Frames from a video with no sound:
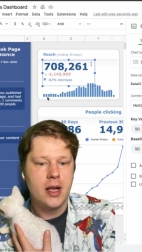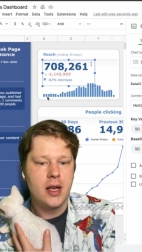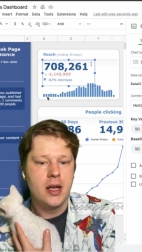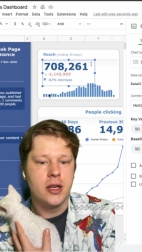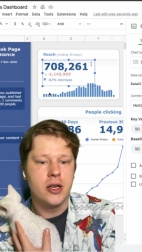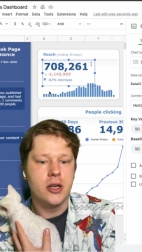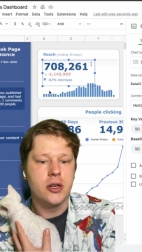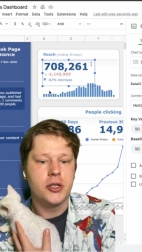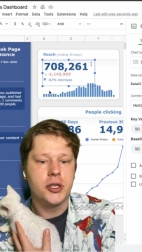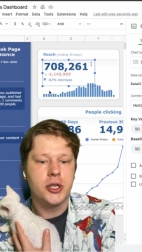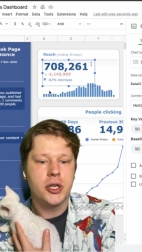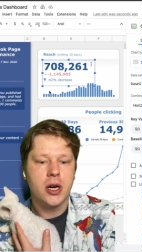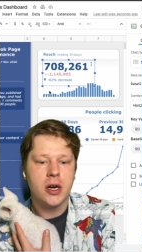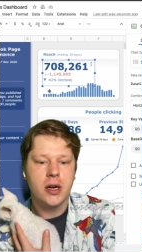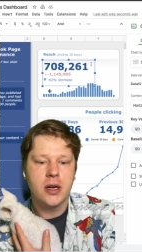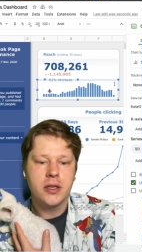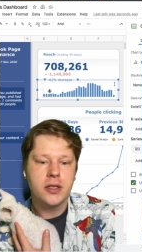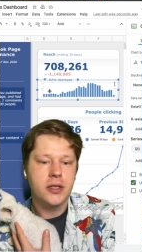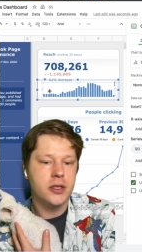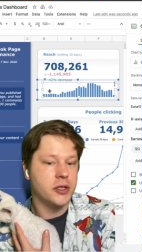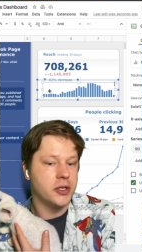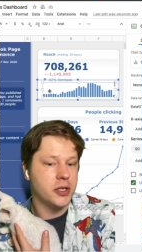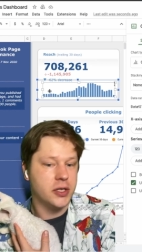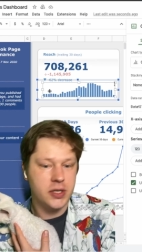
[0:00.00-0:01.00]
Your charts
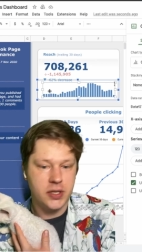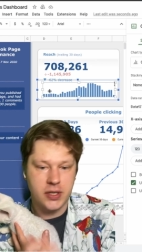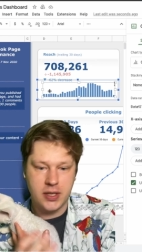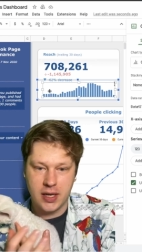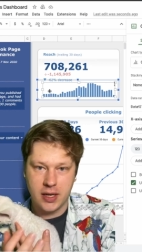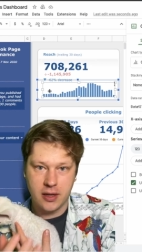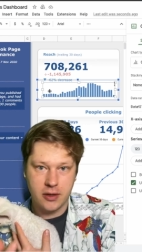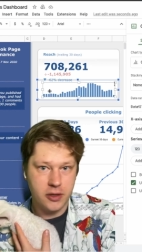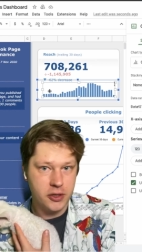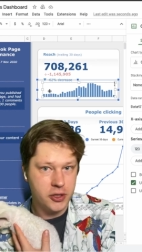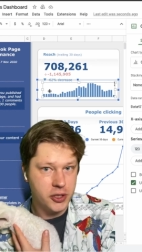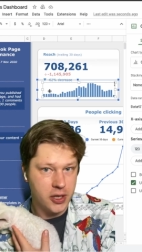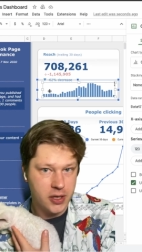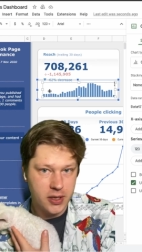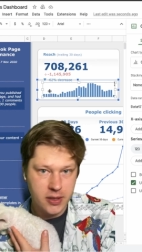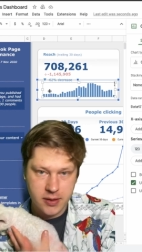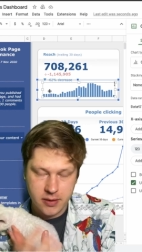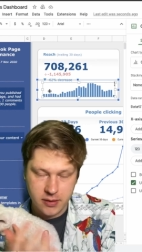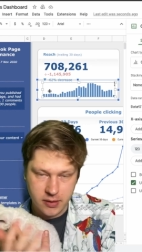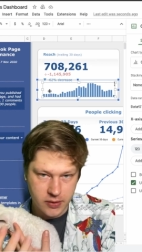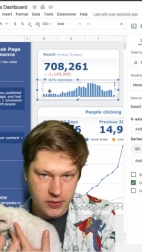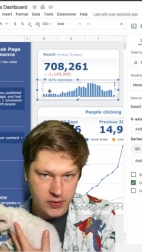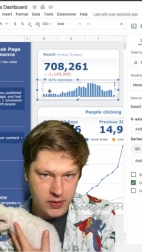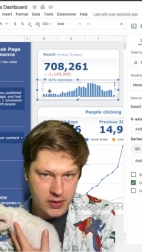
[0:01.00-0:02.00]
are just standard
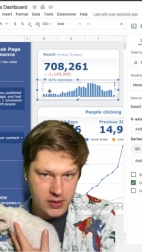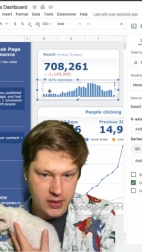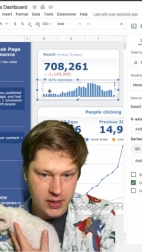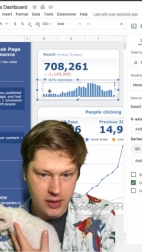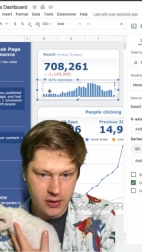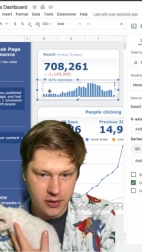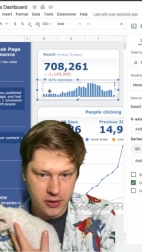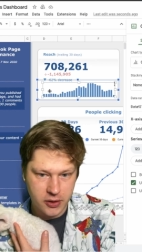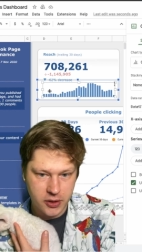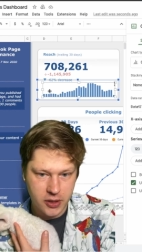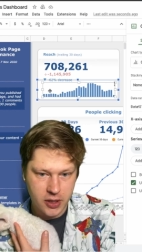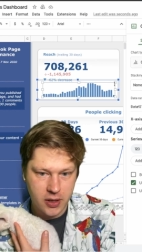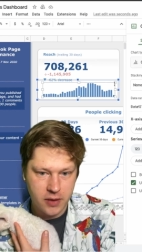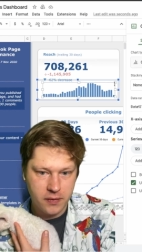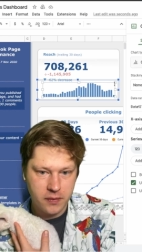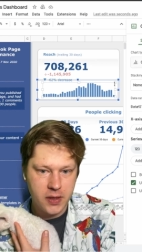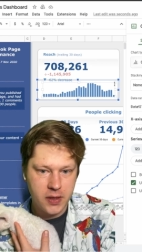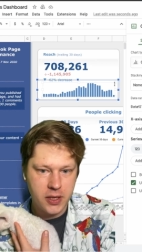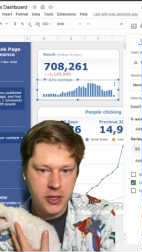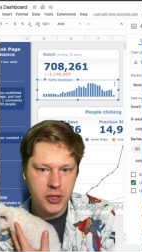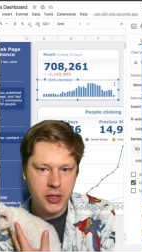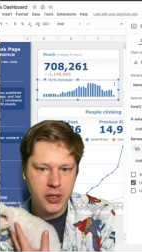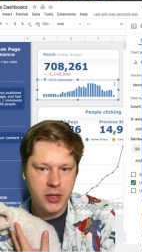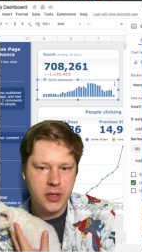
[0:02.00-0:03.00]
charts, use the standard chart
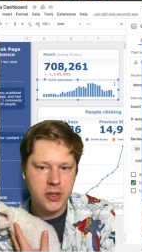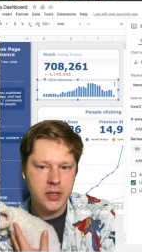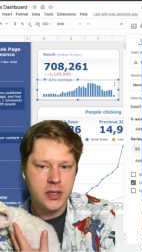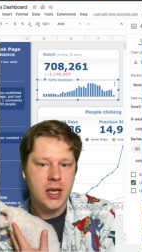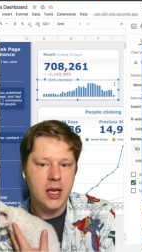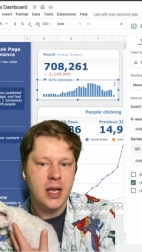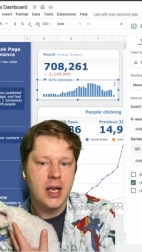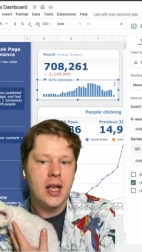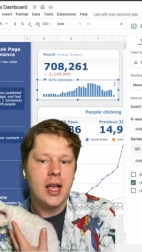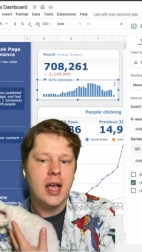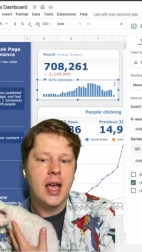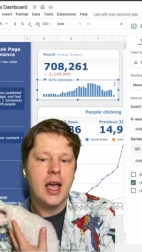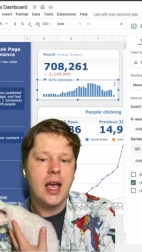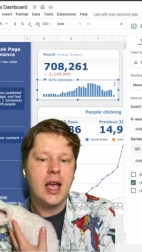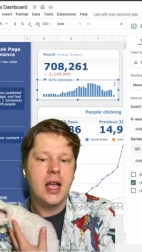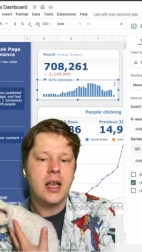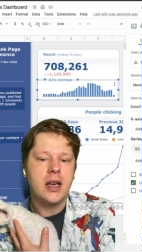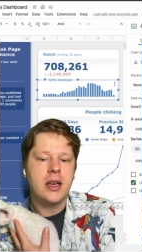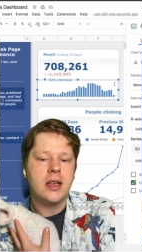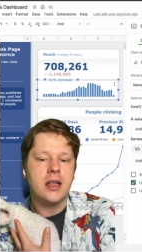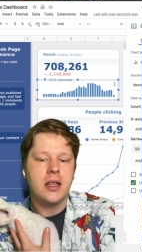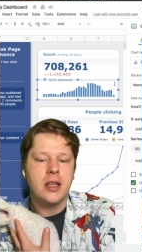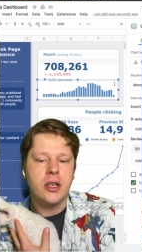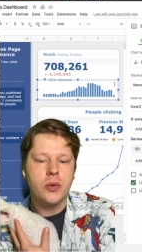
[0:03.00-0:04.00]
features,
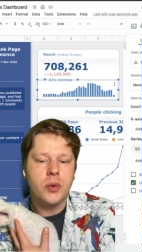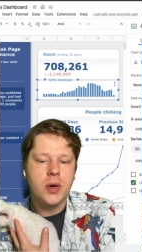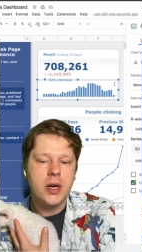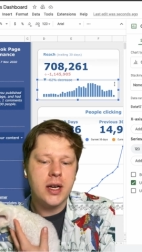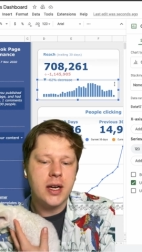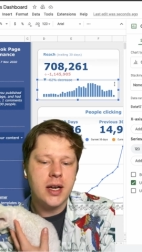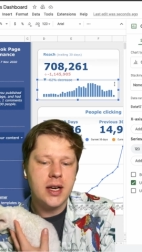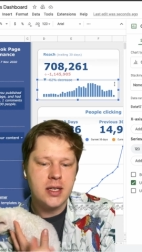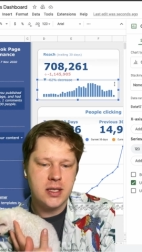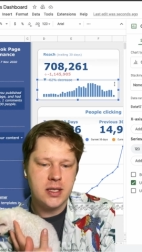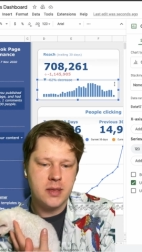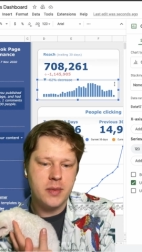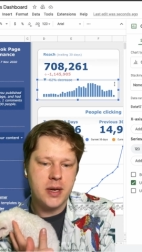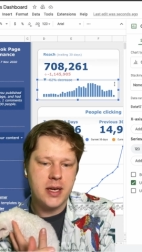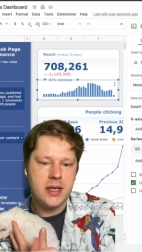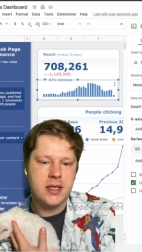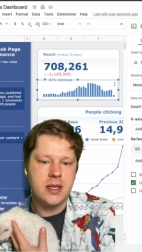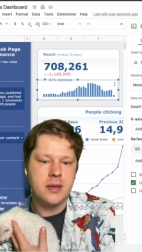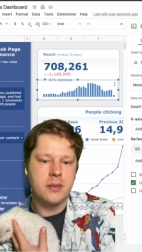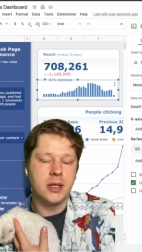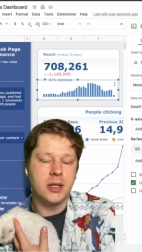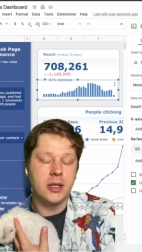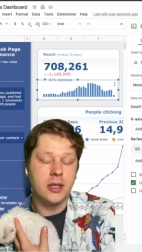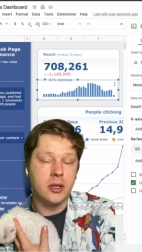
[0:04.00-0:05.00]
and you want to customize
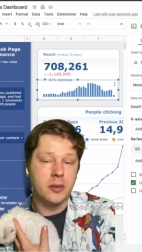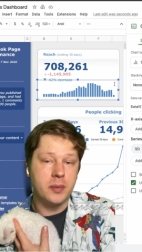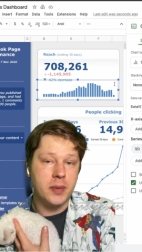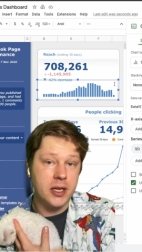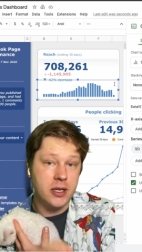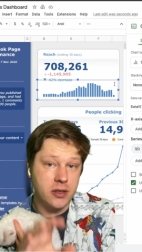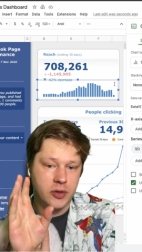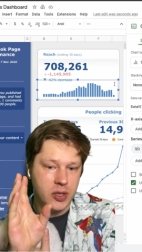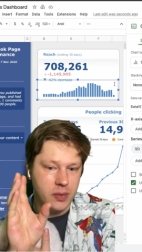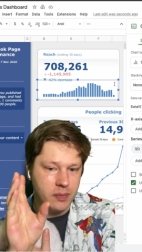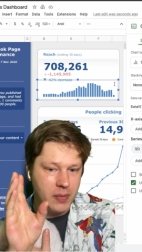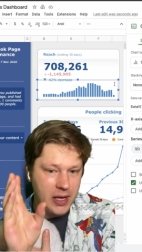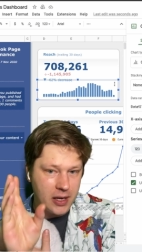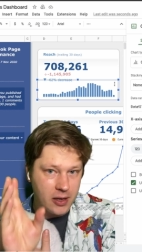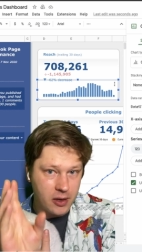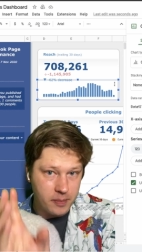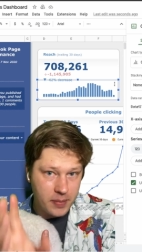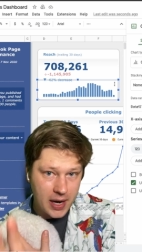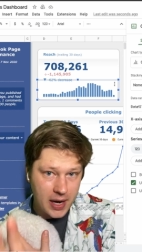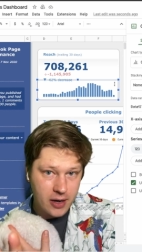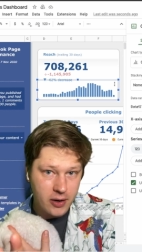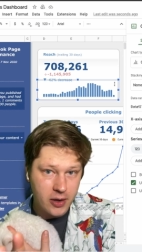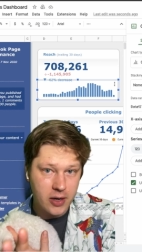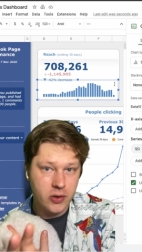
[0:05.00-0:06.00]
them a little bit to make your
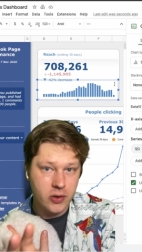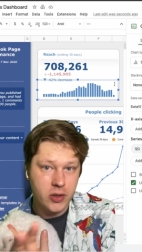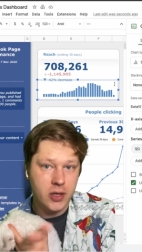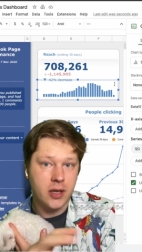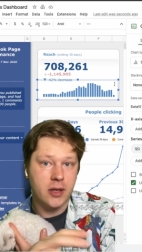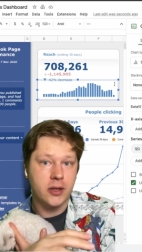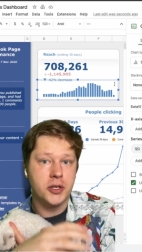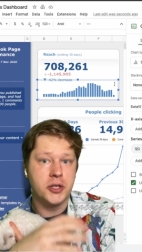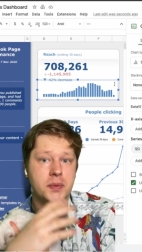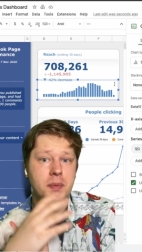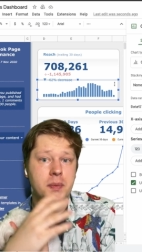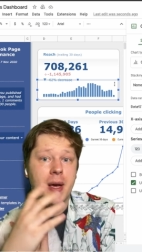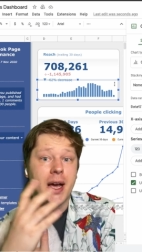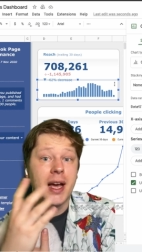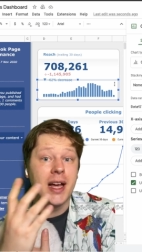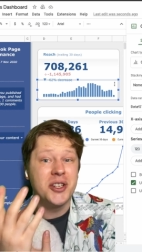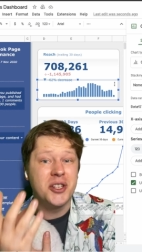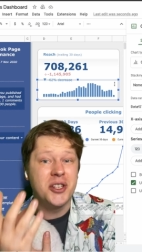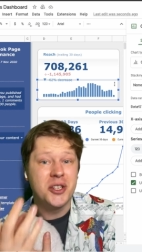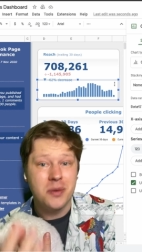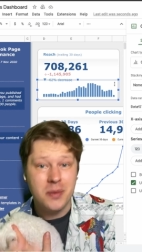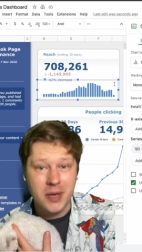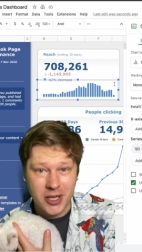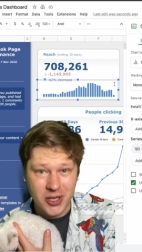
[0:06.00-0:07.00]
background colors match,
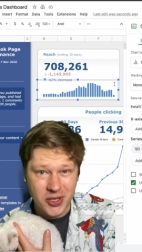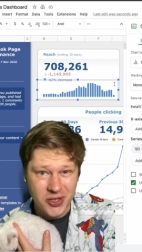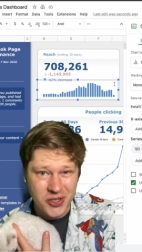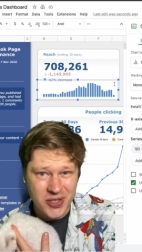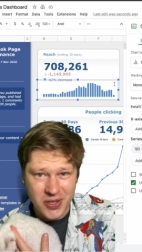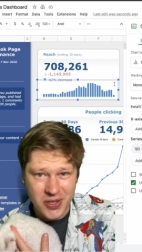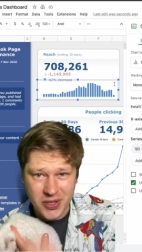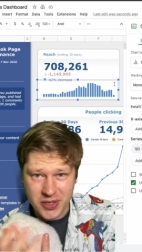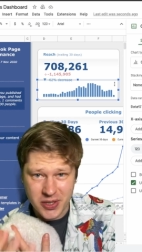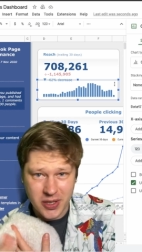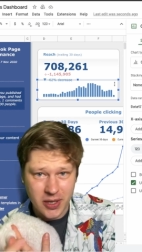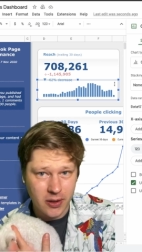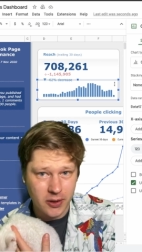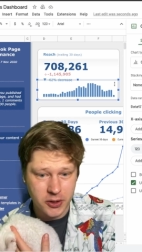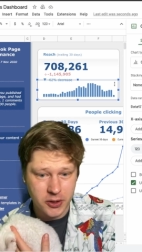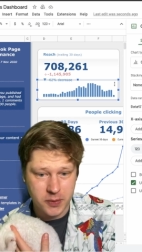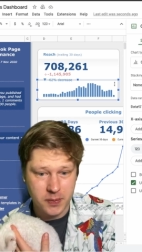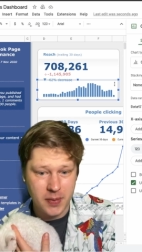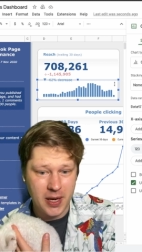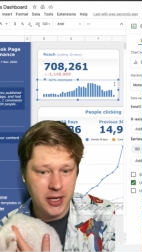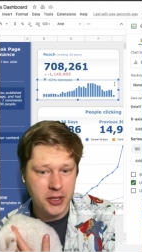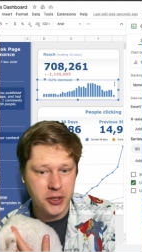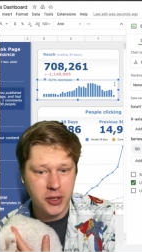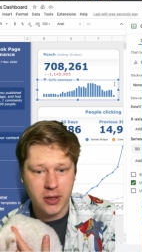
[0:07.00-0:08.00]
to make your series colors
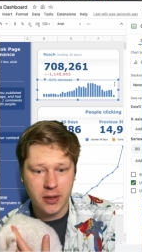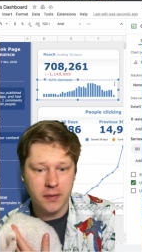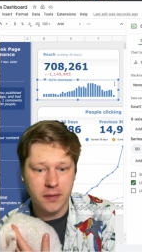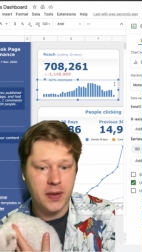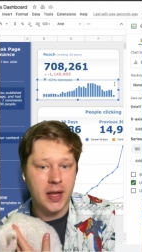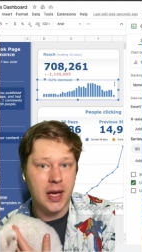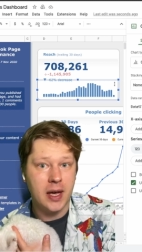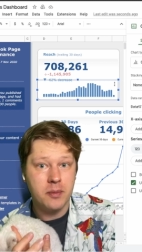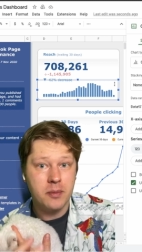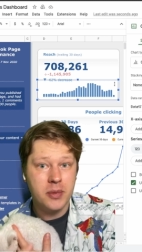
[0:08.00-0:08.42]
match, all of that.